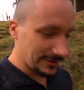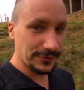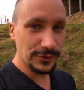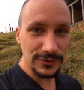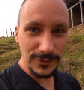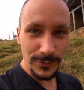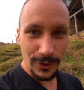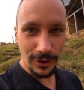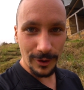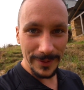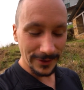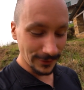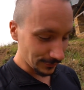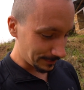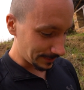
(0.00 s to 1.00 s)
difficult to walk up
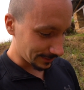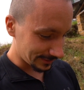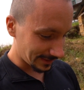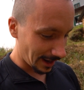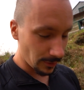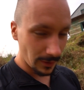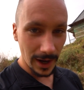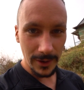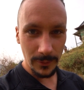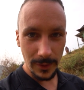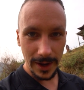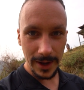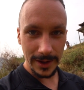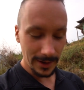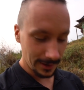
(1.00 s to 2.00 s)
hills because now I
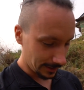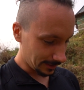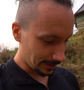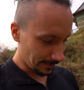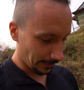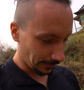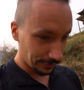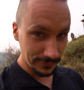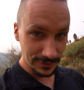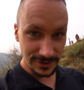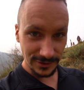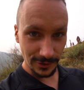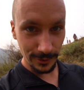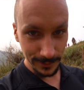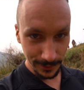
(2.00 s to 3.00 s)
weigh about three
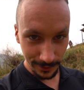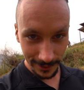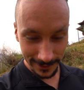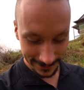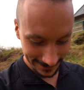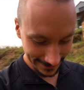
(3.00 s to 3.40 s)
stone more.